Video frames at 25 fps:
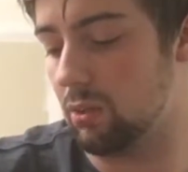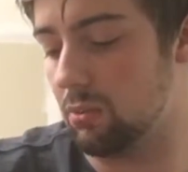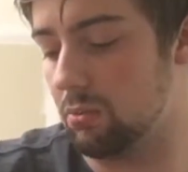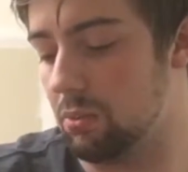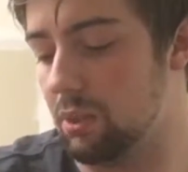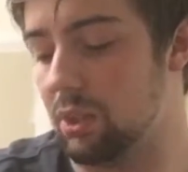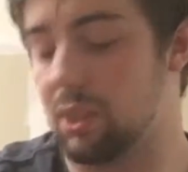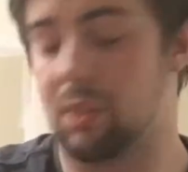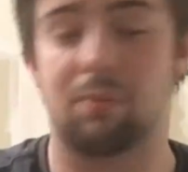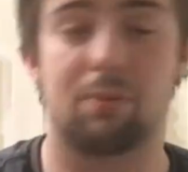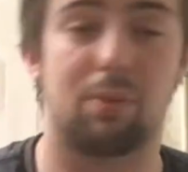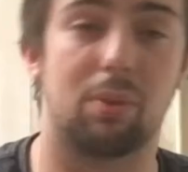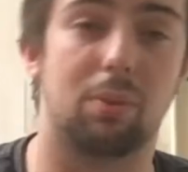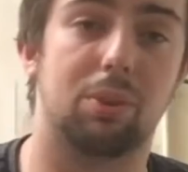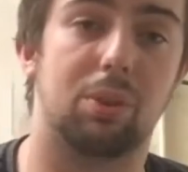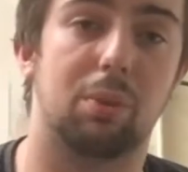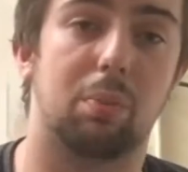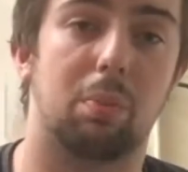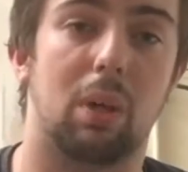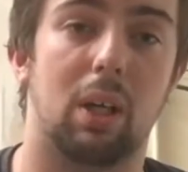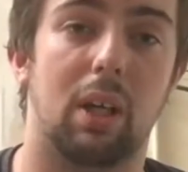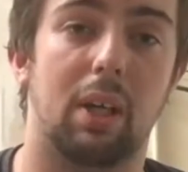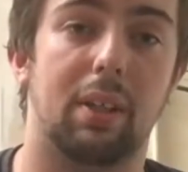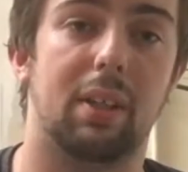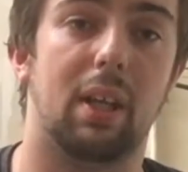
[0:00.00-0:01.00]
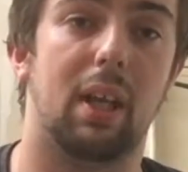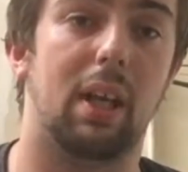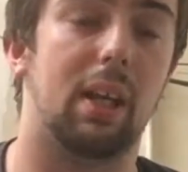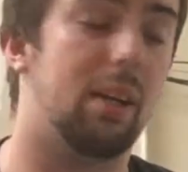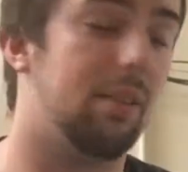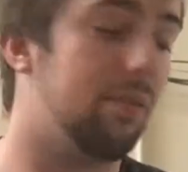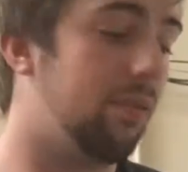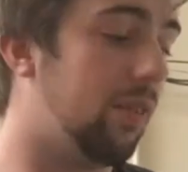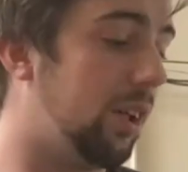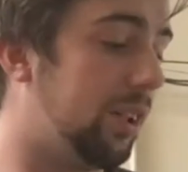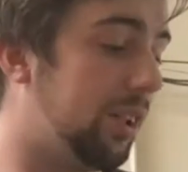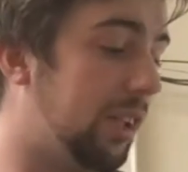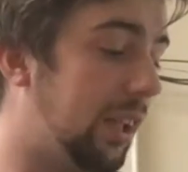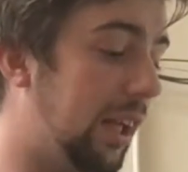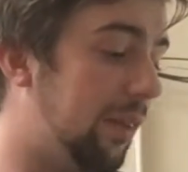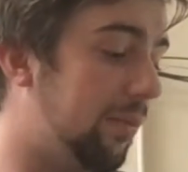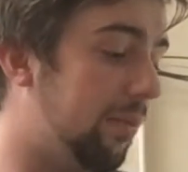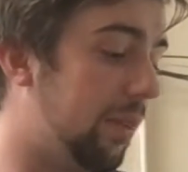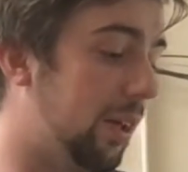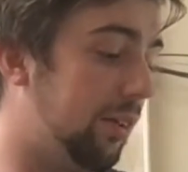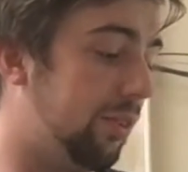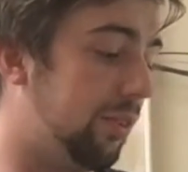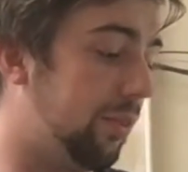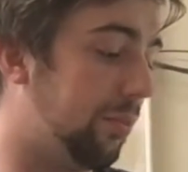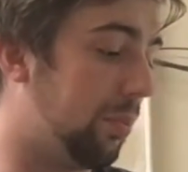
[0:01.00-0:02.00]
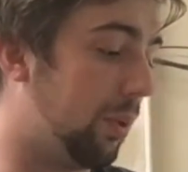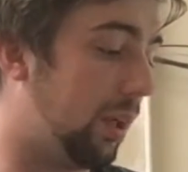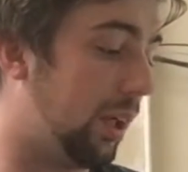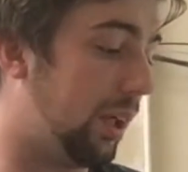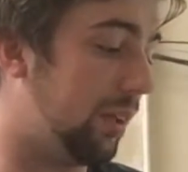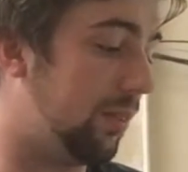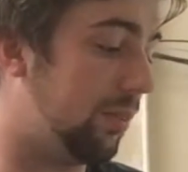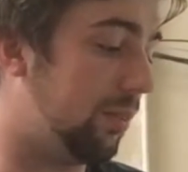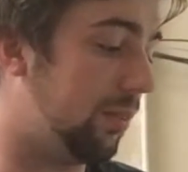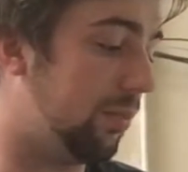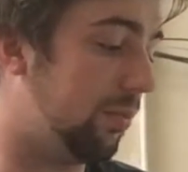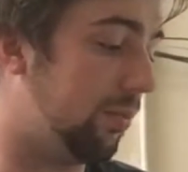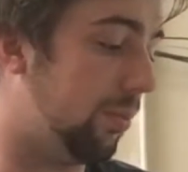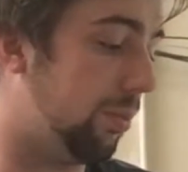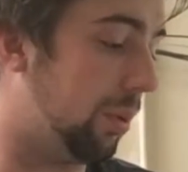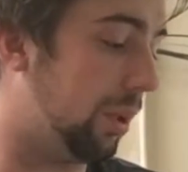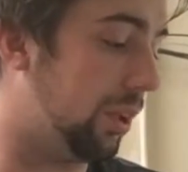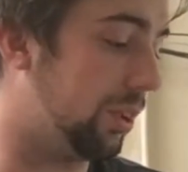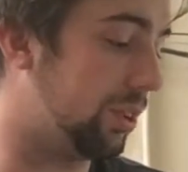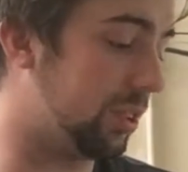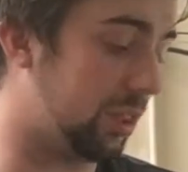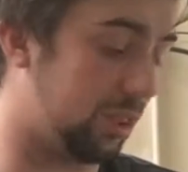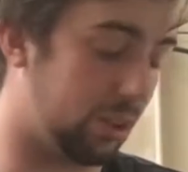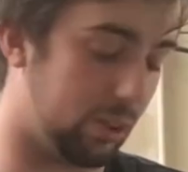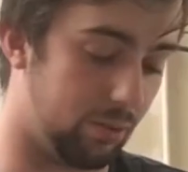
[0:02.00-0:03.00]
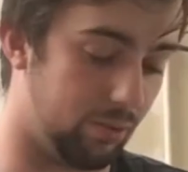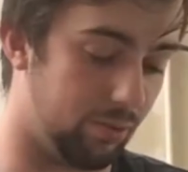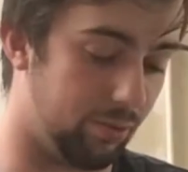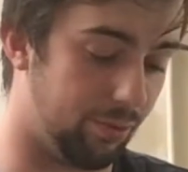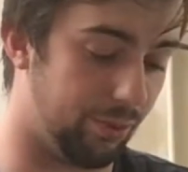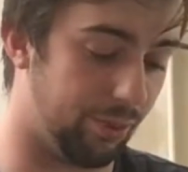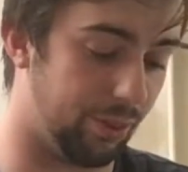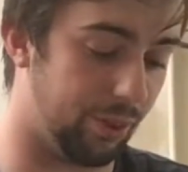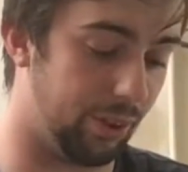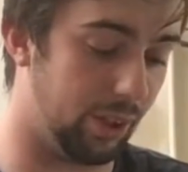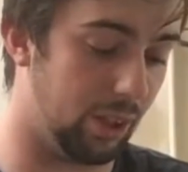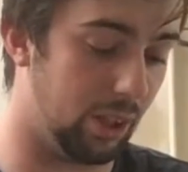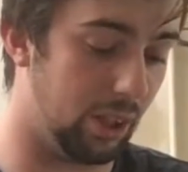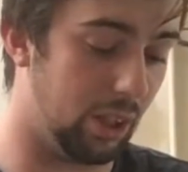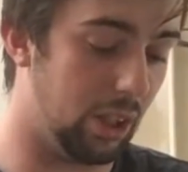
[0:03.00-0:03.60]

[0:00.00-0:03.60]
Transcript: I'm looking forward to playing that if I get around to playing PlayStation 3.